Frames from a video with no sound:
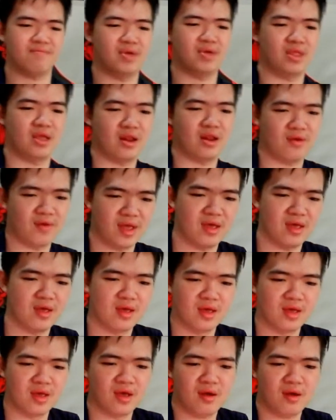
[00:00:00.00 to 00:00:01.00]
Anyway.
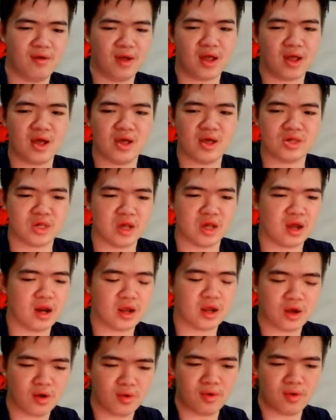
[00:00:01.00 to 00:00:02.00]
All right, guys, I gotta
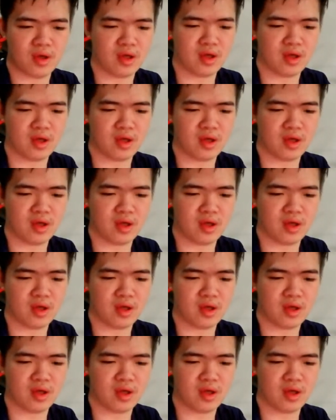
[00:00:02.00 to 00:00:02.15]
go.